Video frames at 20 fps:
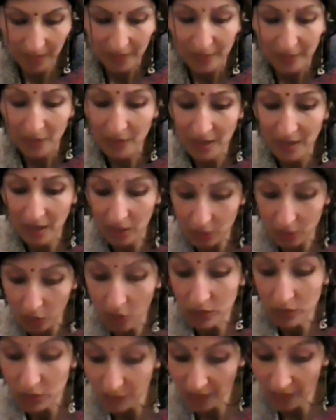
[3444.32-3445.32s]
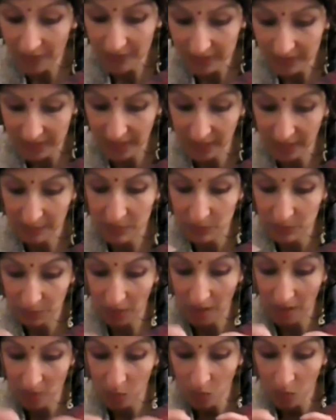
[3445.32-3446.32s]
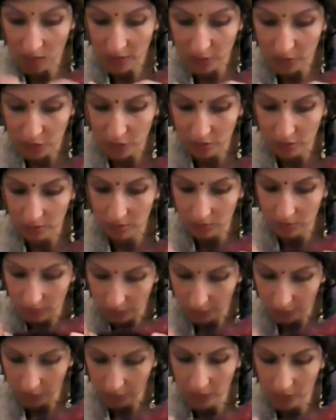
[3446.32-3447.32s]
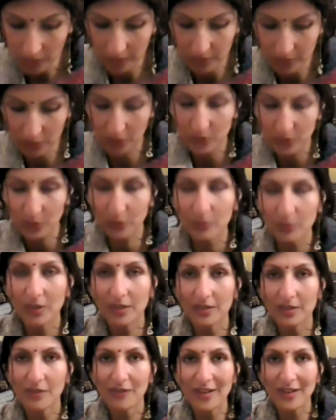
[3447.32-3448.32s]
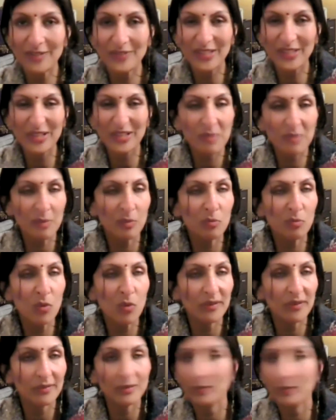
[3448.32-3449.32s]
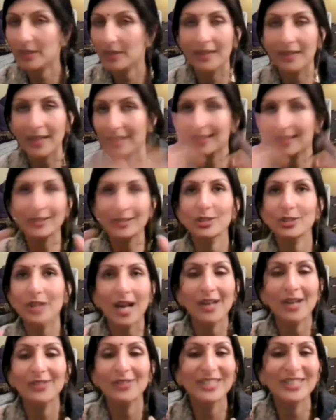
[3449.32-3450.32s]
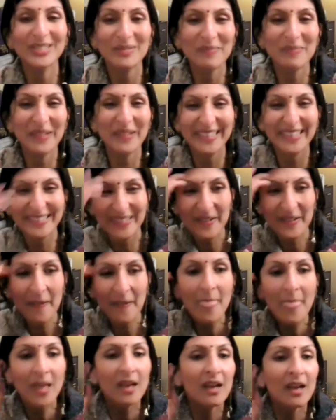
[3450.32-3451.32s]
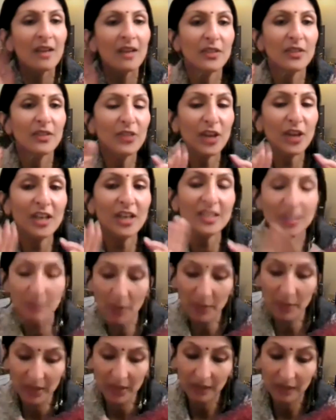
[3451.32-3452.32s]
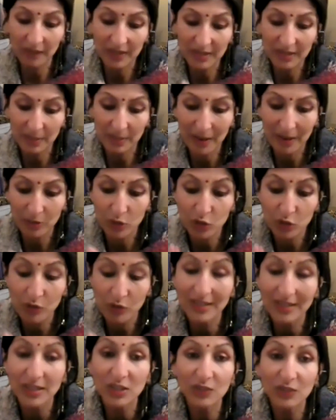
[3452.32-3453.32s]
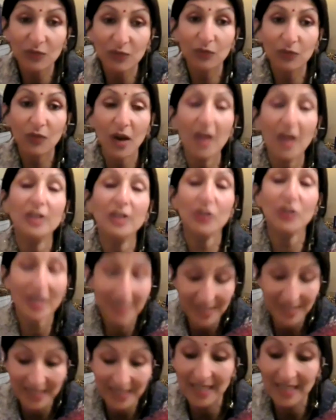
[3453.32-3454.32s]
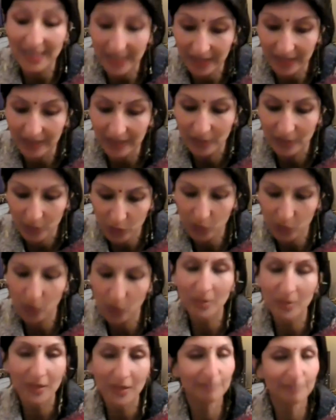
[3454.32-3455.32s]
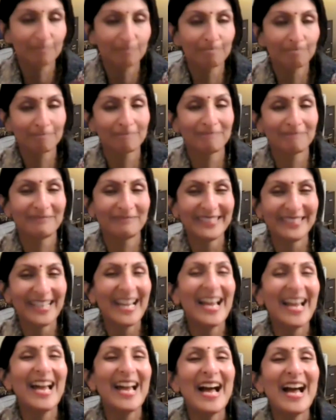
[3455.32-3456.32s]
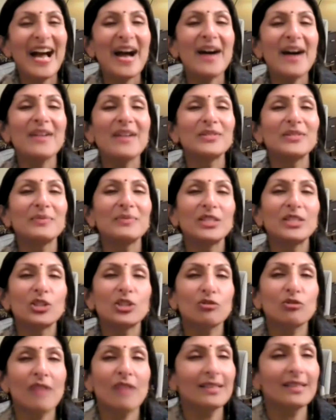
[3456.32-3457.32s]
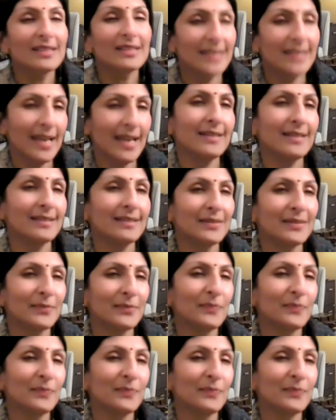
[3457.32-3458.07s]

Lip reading: There are lots of other tips, but I want to focus just on three because I find if you give people more than three, then it just kind of disappears. The third tip I'm going to give is about transcending trauma. How do we transcend?